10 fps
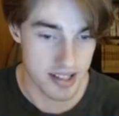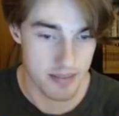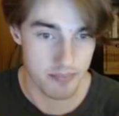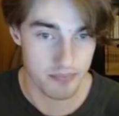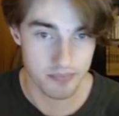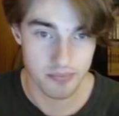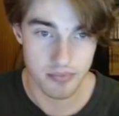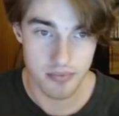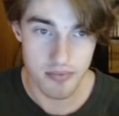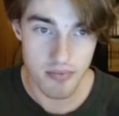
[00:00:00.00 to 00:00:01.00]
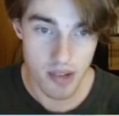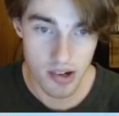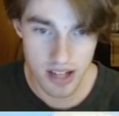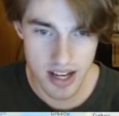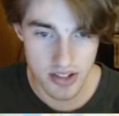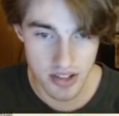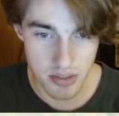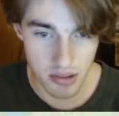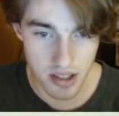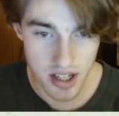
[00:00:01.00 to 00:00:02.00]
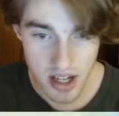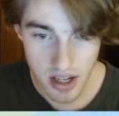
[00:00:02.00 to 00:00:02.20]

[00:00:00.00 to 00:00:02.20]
see. Okay, so this one